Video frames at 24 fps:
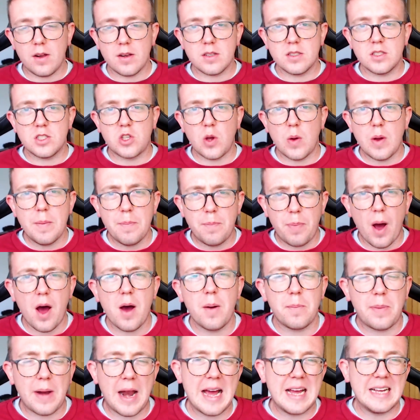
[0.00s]
So in bottom
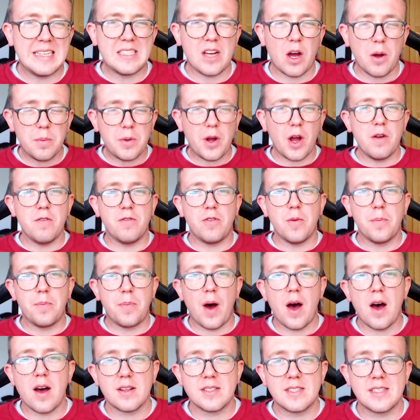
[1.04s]
place, I'm going for
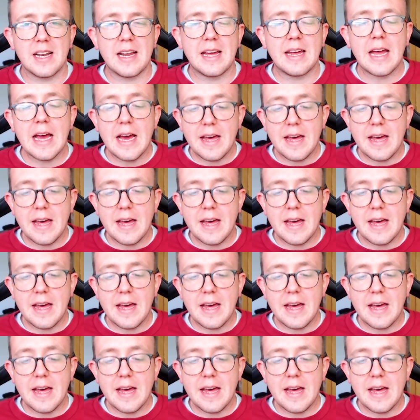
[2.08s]
Barnsley.